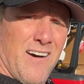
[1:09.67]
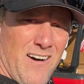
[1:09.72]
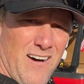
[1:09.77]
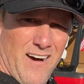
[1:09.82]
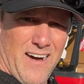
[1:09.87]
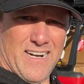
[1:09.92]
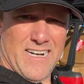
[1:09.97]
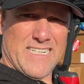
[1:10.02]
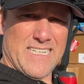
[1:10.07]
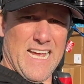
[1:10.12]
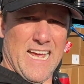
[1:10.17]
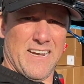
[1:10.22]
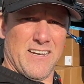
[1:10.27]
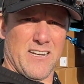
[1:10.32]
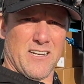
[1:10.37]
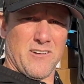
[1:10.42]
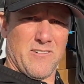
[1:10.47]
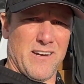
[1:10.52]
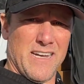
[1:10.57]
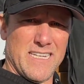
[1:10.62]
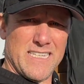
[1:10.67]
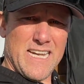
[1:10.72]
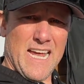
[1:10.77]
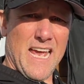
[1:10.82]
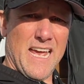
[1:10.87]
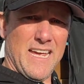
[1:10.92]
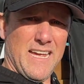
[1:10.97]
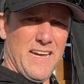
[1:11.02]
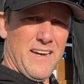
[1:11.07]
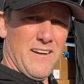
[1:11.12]
on a 10 degree
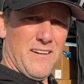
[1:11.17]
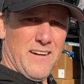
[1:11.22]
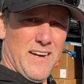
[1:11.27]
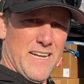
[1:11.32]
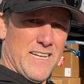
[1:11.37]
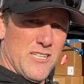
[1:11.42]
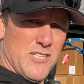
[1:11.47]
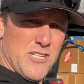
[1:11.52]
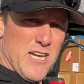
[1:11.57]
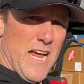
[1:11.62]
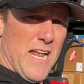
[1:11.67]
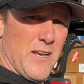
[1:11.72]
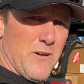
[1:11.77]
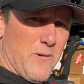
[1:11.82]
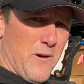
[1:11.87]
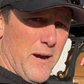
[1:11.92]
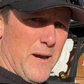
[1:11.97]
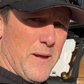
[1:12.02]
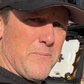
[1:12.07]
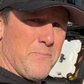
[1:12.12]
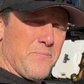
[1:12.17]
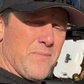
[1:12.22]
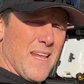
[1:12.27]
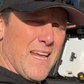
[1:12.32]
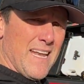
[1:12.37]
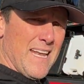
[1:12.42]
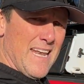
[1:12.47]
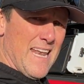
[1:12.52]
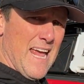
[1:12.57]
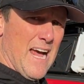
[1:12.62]
day here in January.
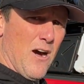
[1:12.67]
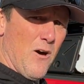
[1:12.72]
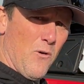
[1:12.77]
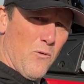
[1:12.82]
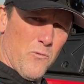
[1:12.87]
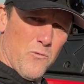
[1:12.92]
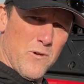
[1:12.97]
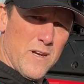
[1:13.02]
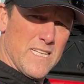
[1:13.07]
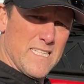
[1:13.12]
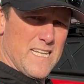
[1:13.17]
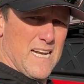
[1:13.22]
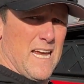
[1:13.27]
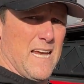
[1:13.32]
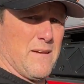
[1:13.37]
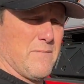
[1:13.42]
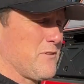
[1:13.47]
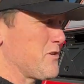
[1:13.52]
Now, reason I am